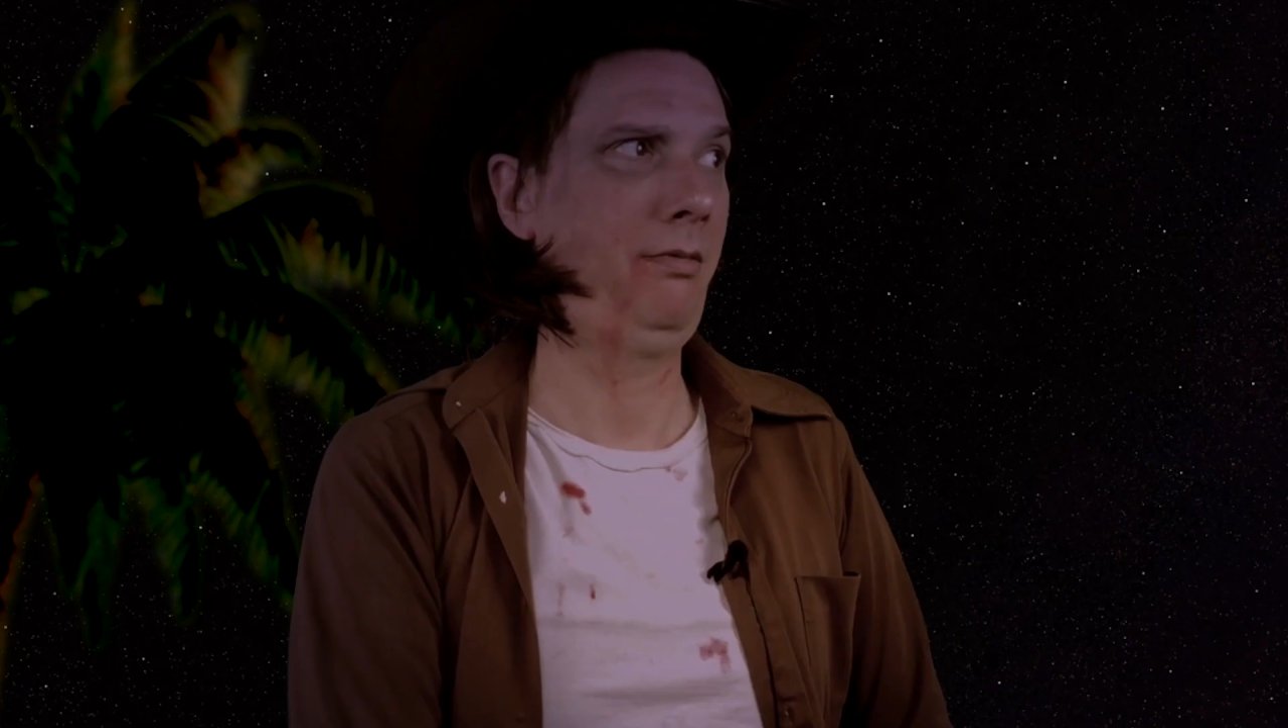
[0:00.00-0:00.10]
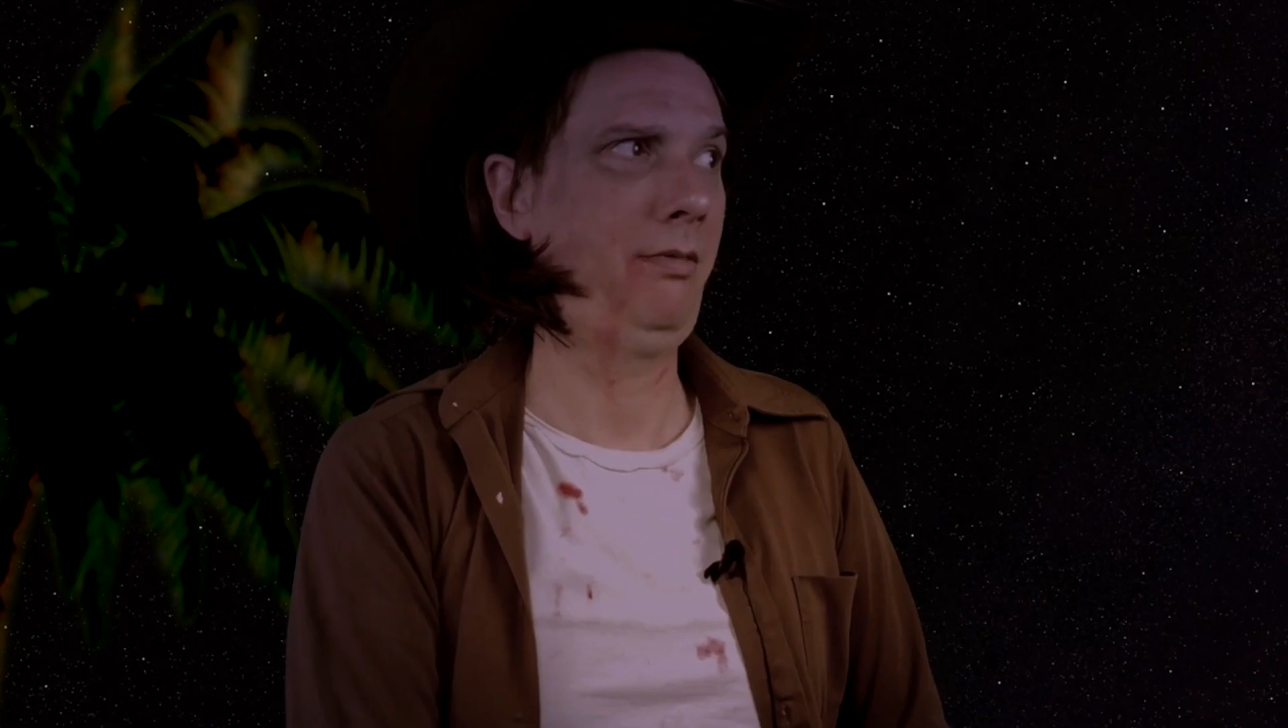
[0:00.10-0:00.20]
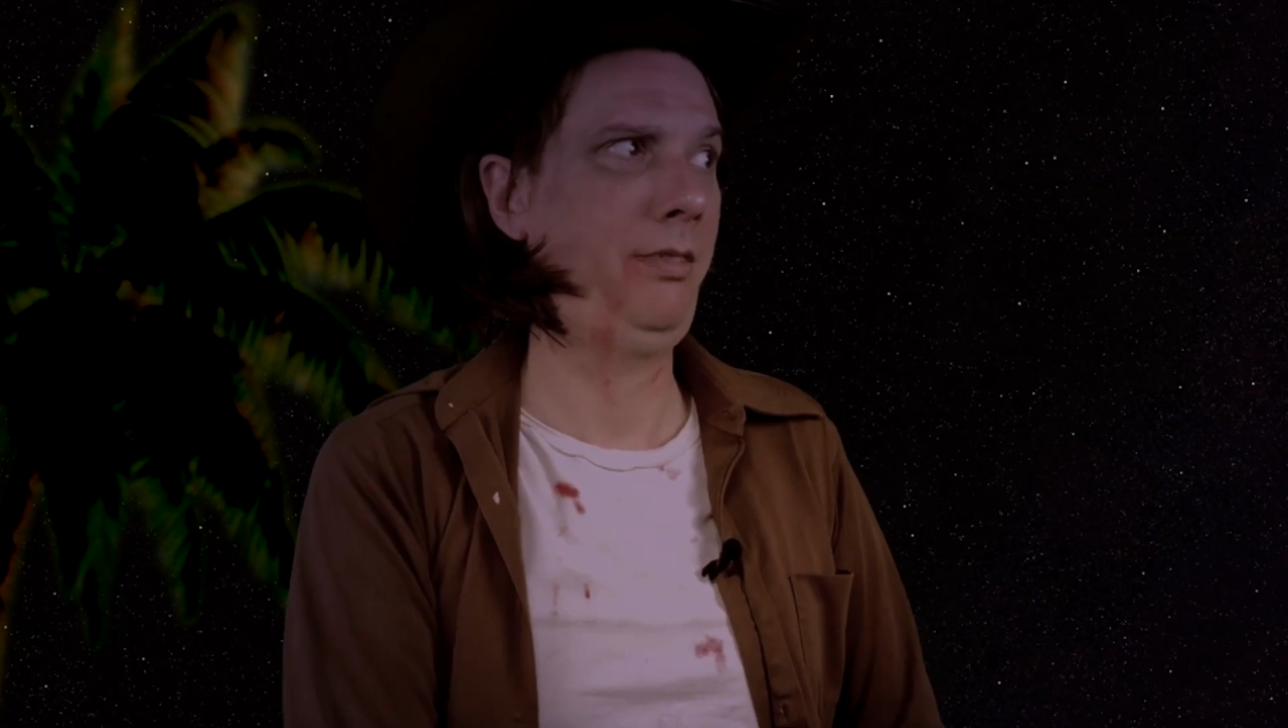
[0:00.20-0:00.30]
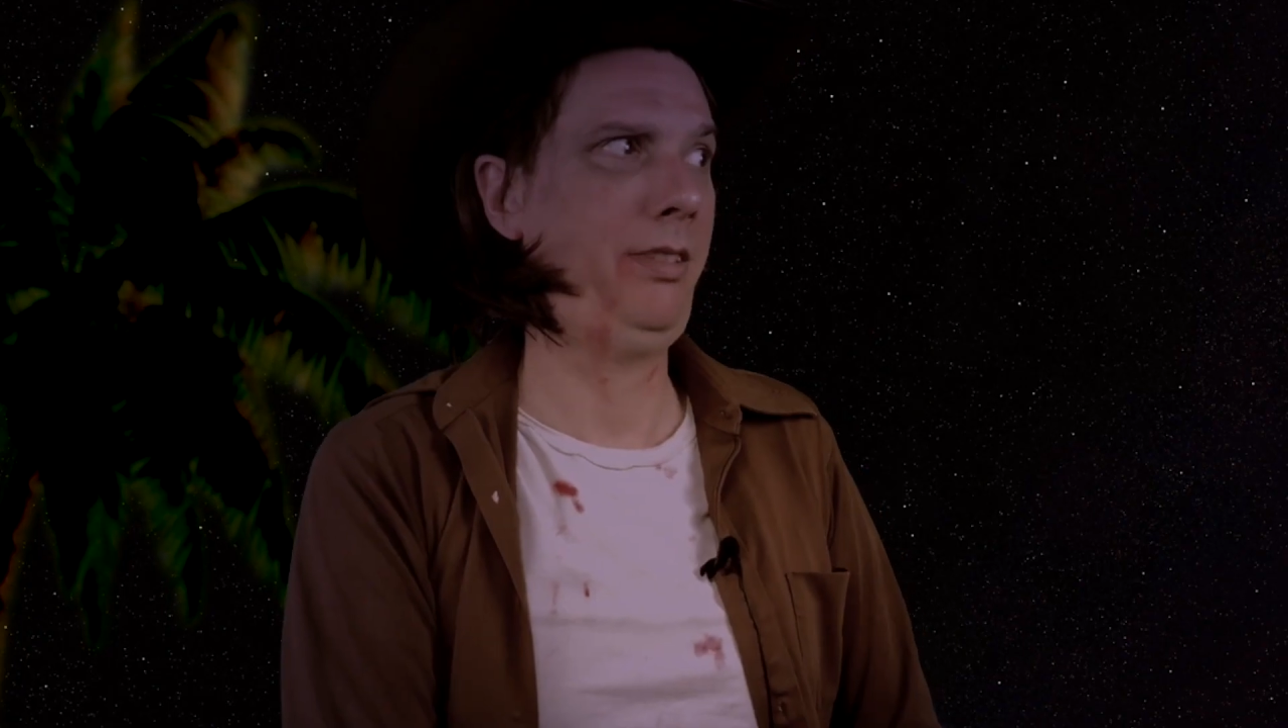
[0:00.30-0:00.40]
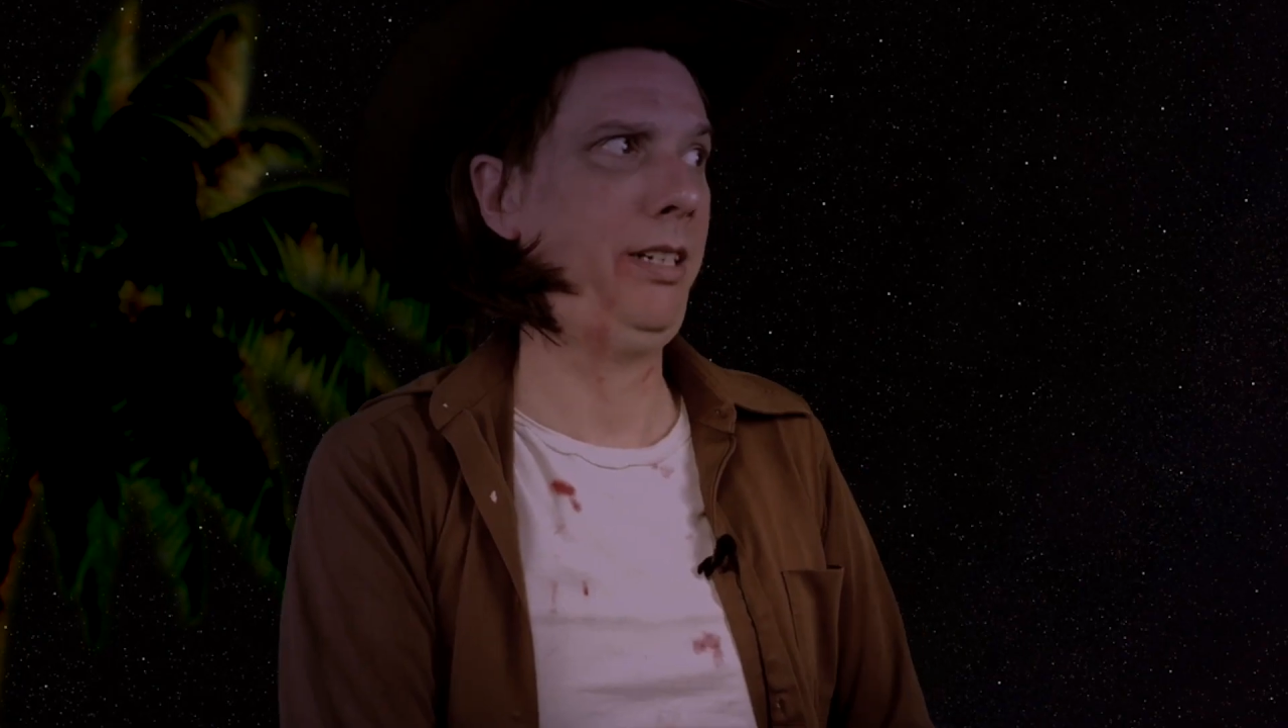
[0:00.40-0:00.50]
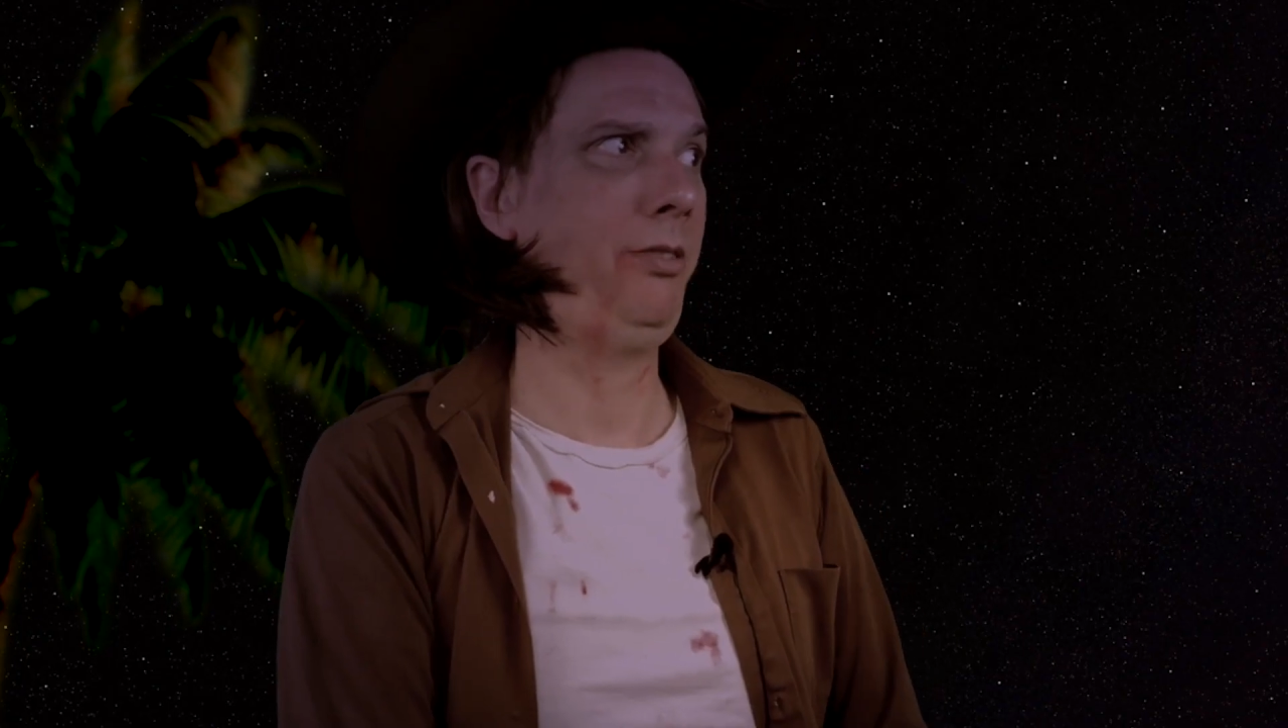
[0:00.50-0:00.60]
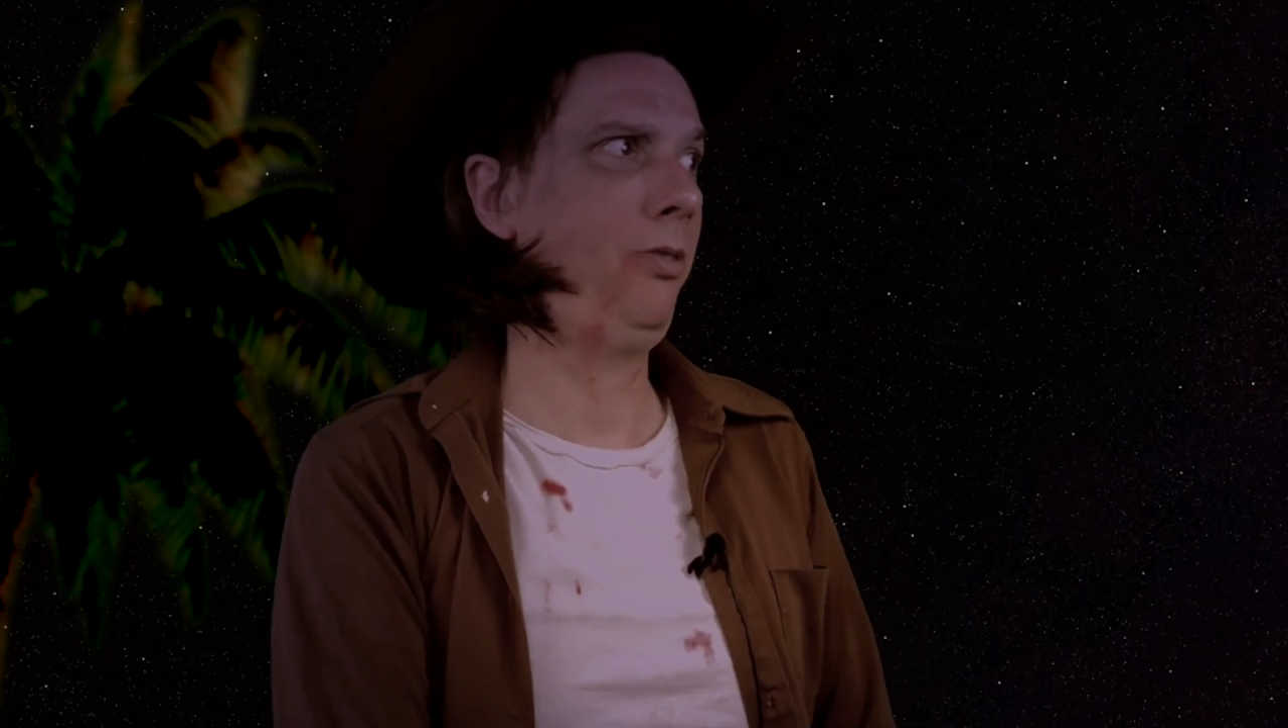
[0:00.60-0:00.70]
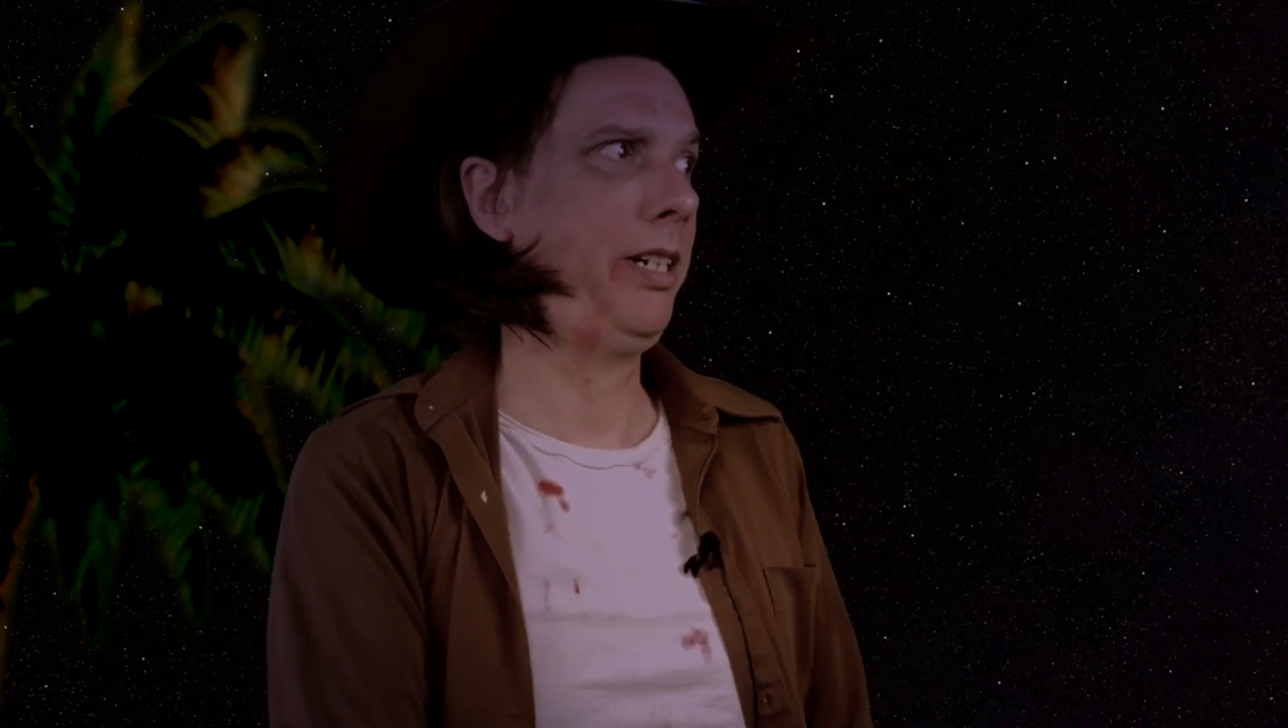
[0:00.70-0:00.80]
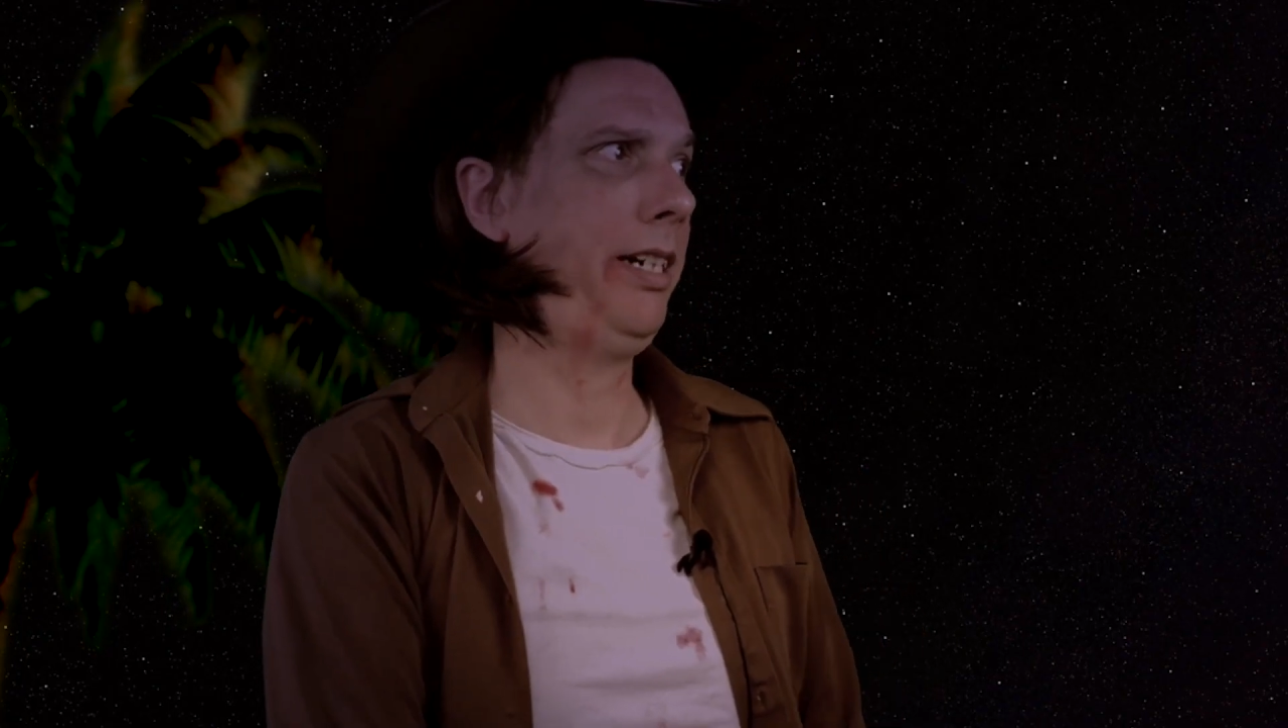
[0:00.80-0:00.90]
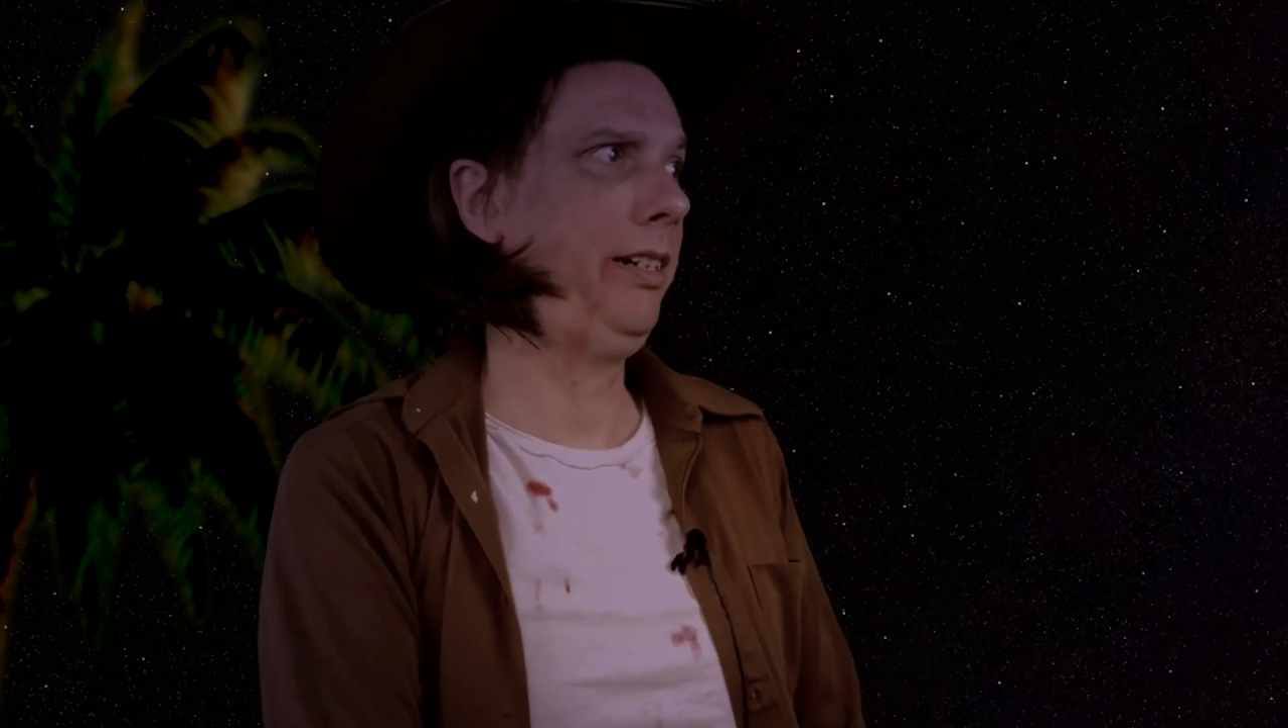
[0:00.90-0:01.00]
Because that's
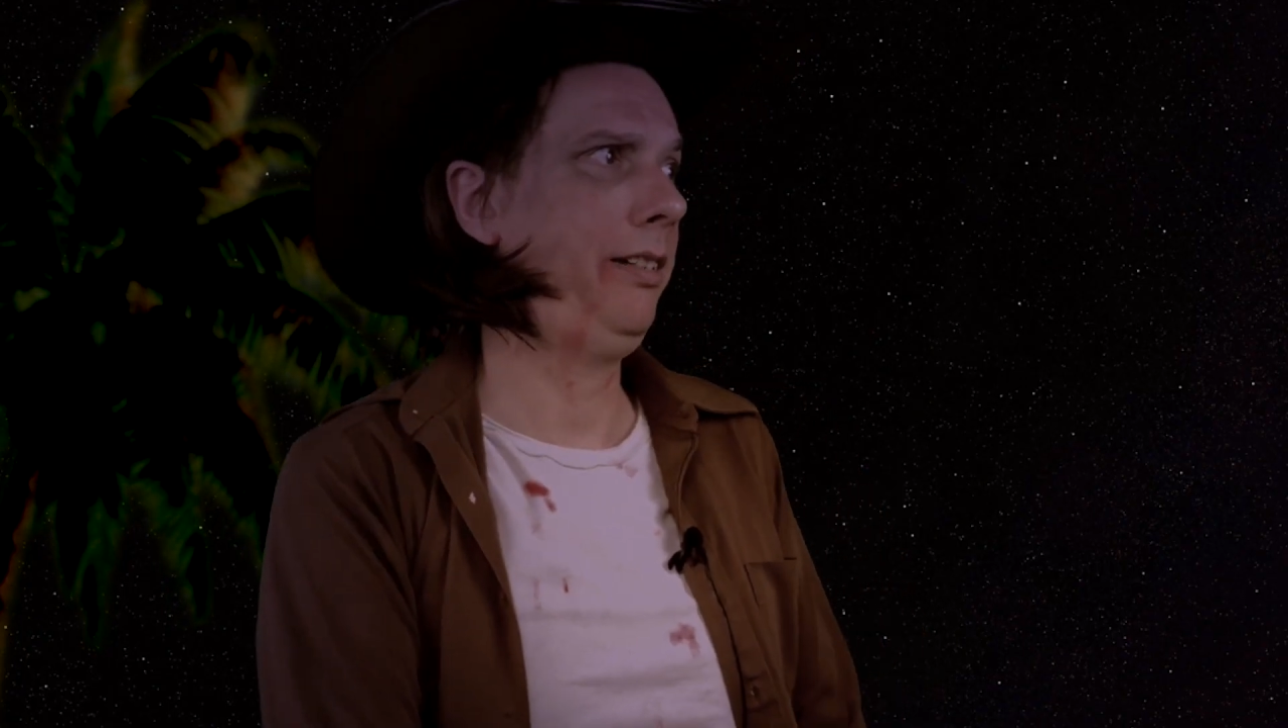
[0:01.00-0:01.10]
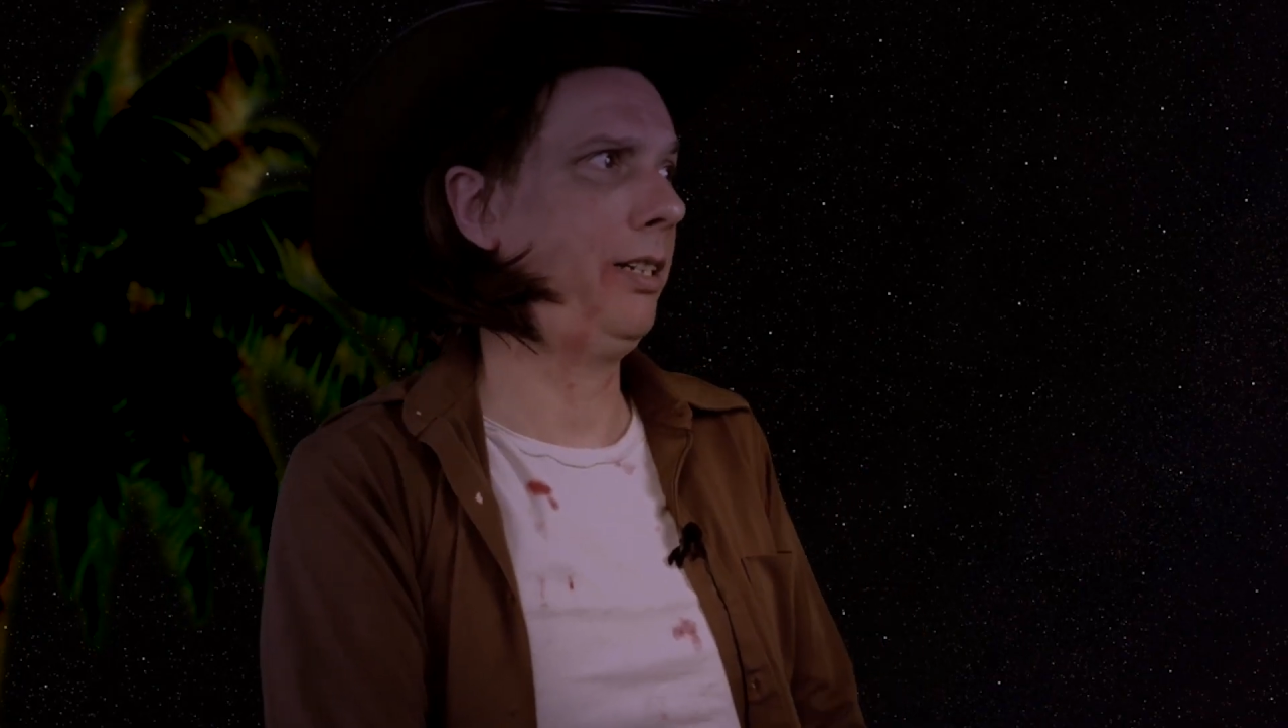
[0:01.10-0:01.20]
all I hear.